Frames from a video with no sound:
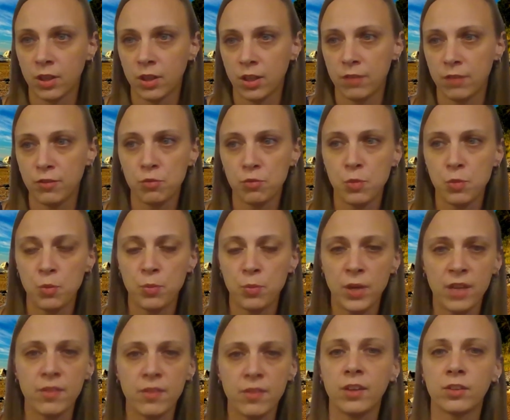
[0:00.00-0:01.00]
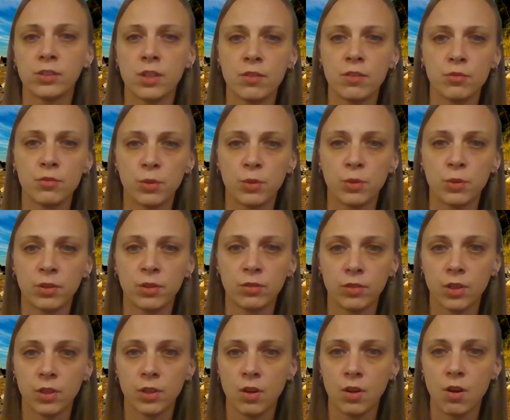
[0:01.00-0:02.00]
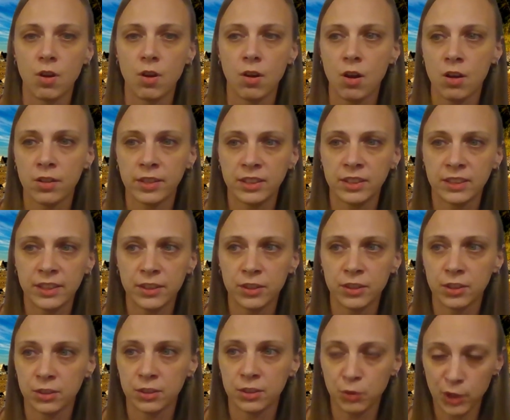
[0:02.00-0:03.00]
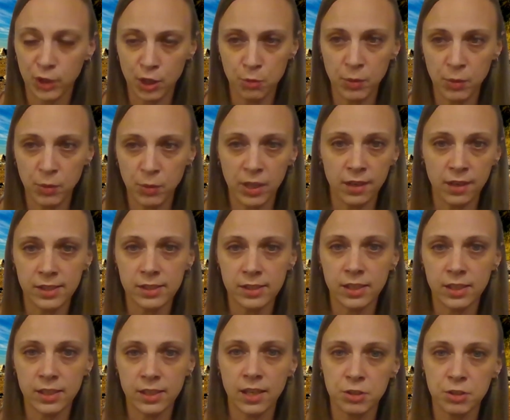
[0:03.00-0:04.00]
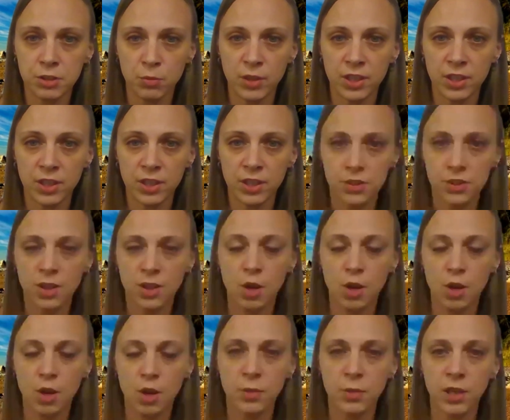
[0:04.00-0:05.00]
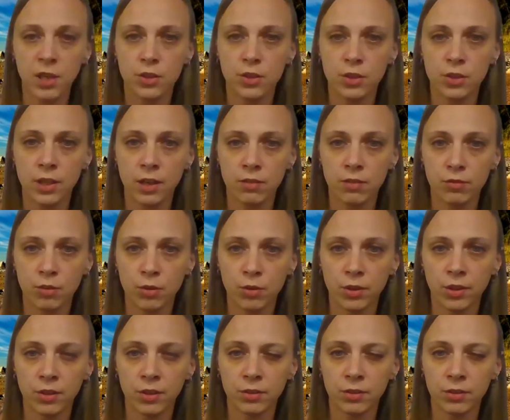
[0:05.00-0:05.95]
If you've been bathing your loved one all these years, wouldn't it be nice to have somebody just come in and do that for you